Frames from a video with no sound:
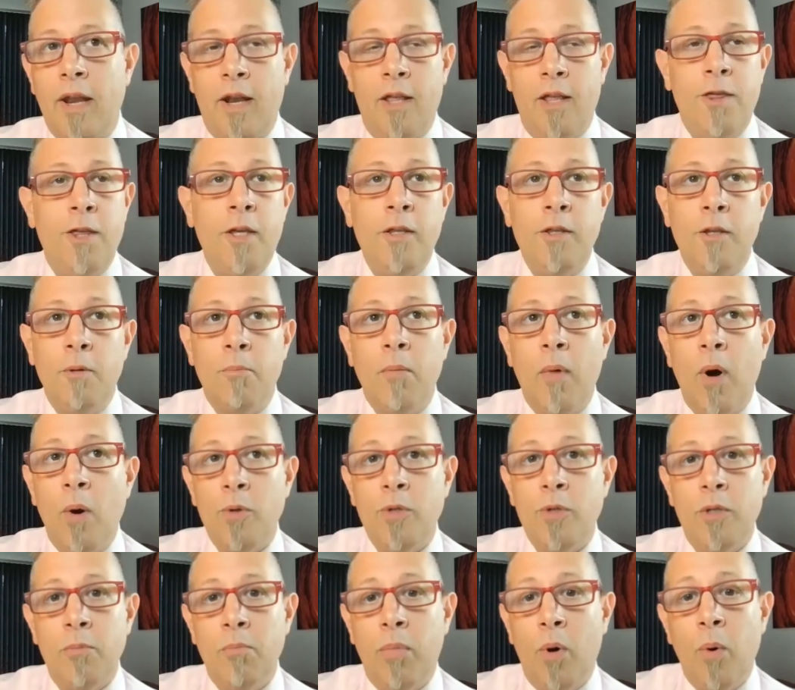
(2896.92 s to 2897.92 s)
I think the
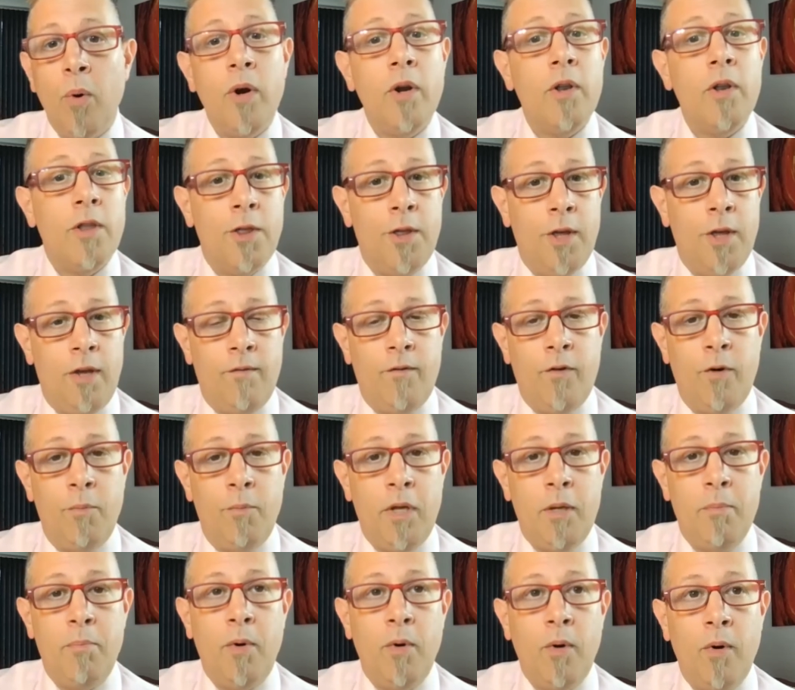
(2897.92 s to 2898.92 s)
most important thing for
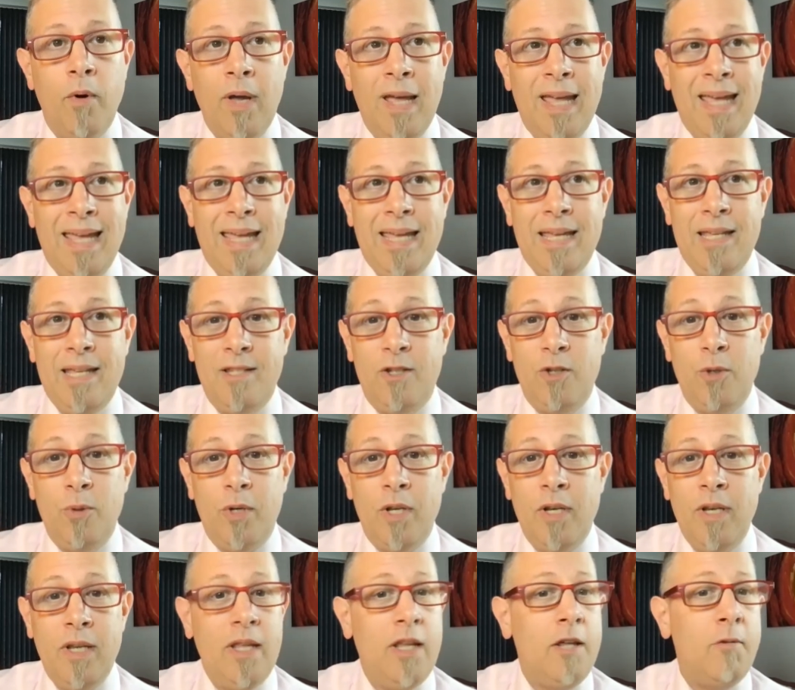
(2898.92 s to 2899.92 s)
people is you
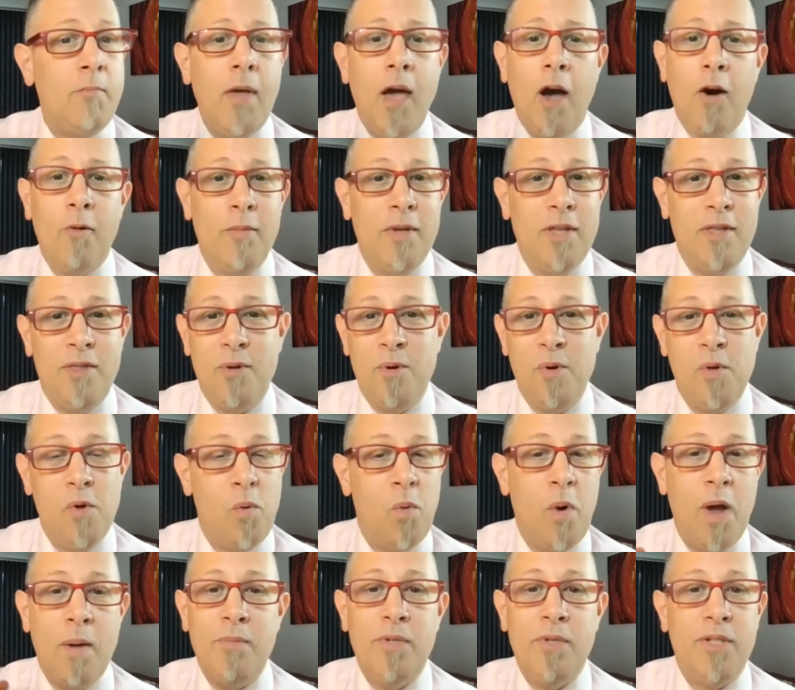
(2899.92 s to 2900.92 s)
can email me through the
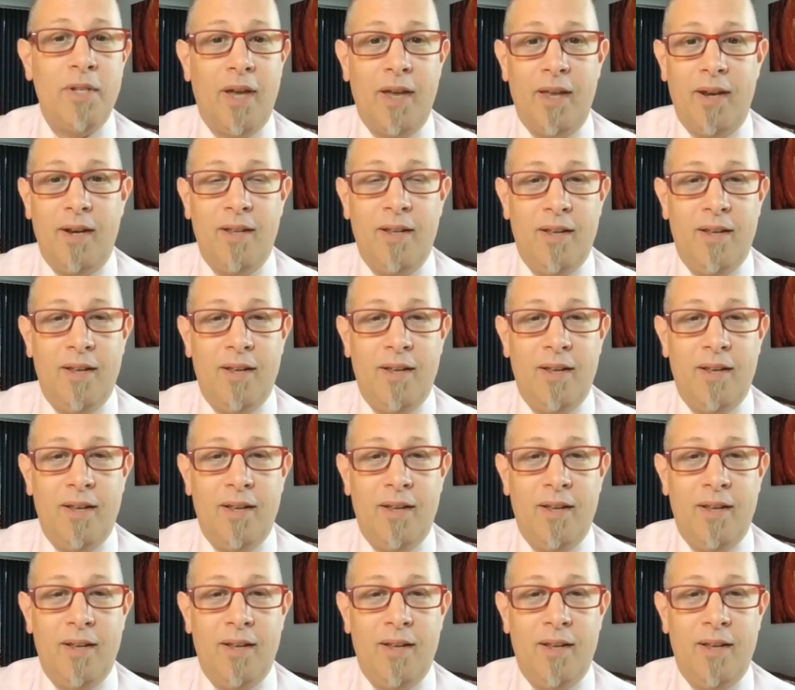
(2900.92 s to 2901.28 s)
website.